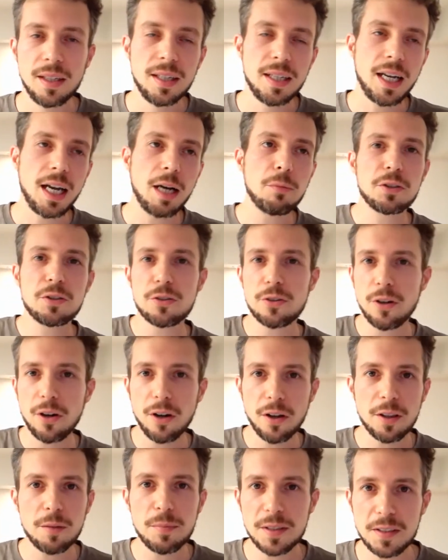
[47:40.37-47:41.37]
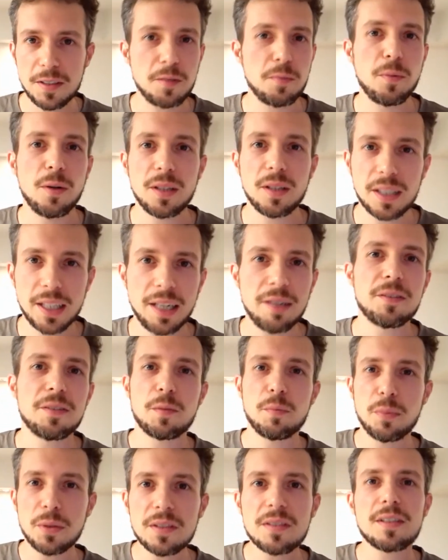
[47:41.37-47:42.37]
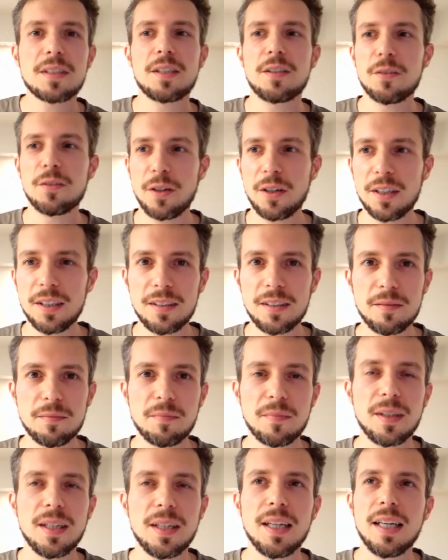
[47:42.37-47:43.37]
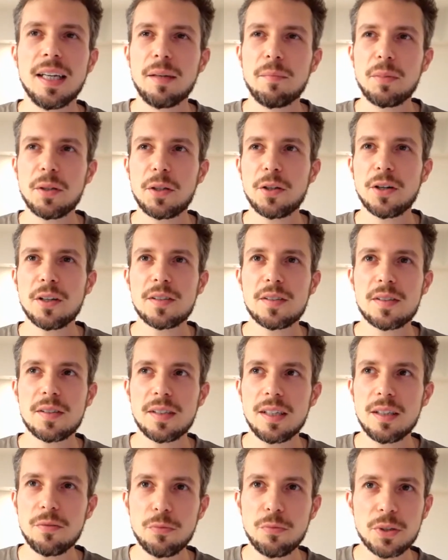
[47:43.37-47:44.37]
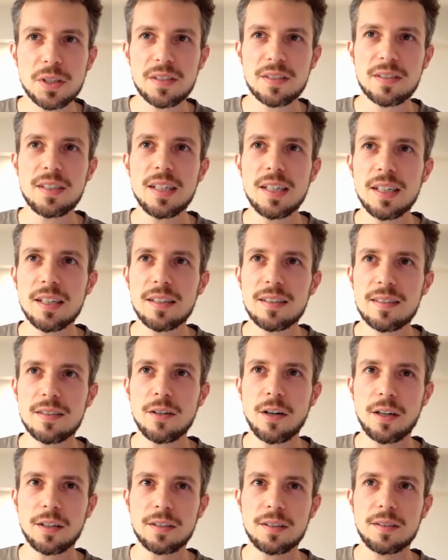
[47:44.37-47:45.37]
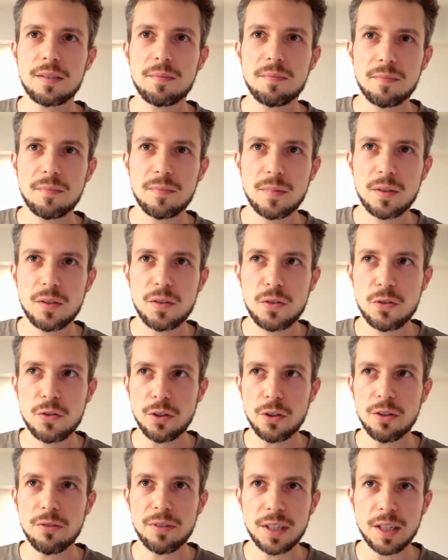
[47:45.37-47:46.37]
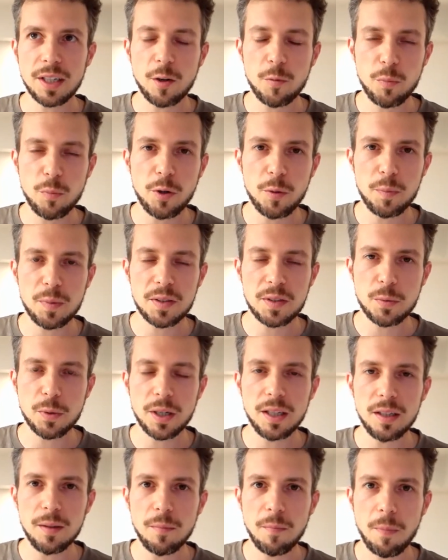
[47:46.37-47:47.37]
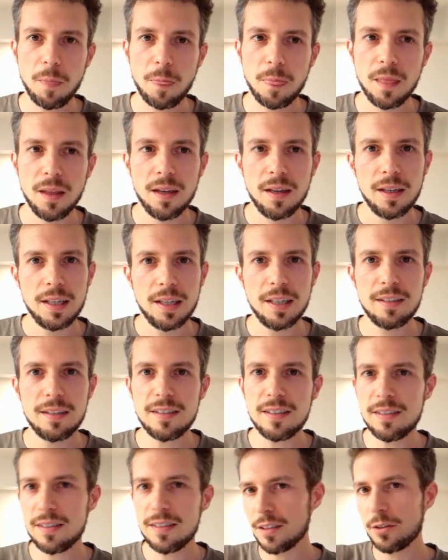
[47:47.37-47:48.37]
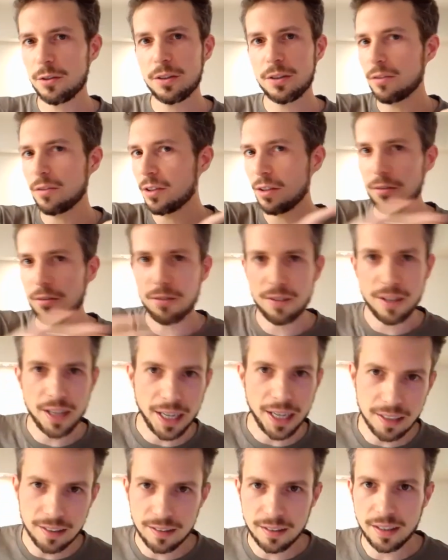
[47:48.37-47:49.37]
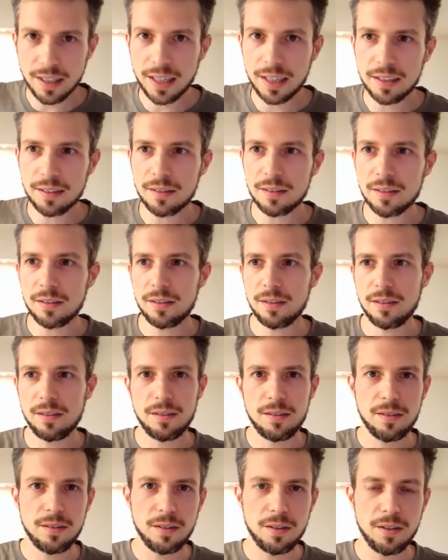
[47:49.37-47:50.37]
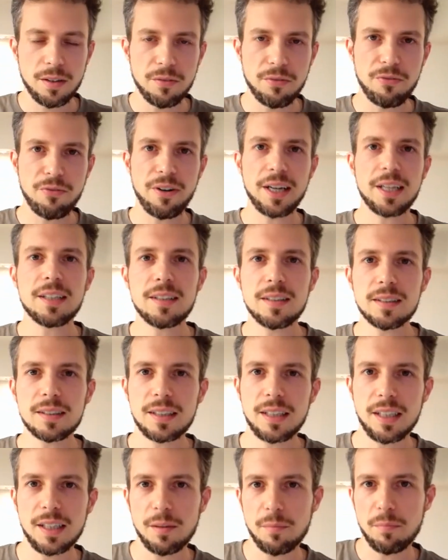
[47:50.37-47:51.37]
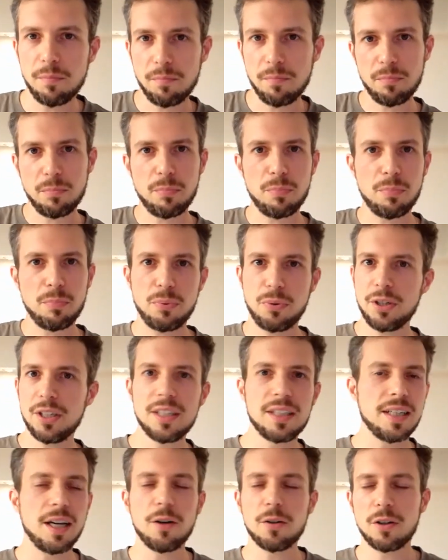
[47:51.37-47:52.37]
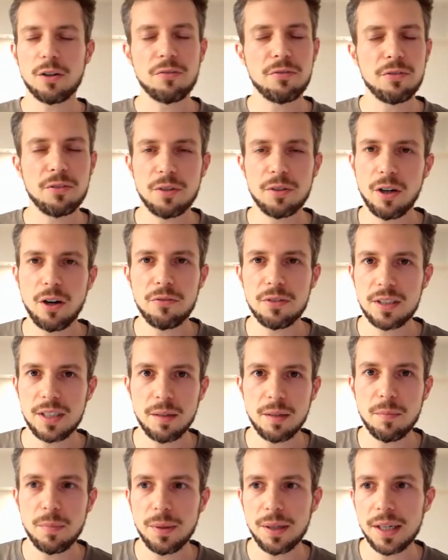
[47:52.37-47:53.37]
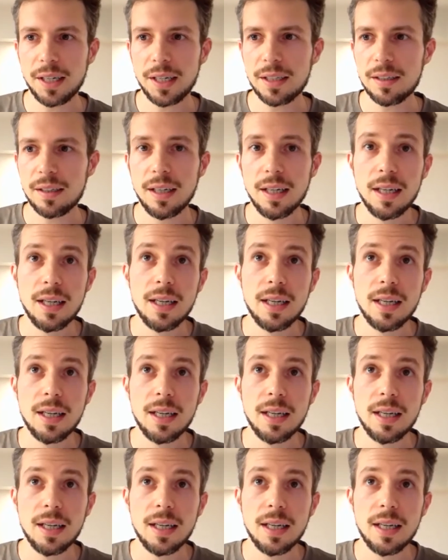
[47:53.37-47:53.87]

I would draw the business model canvas and put sticky note on it. Because if we see it's not serving our purpose well, it's easier to get rid of that than the final kind of printout of a template.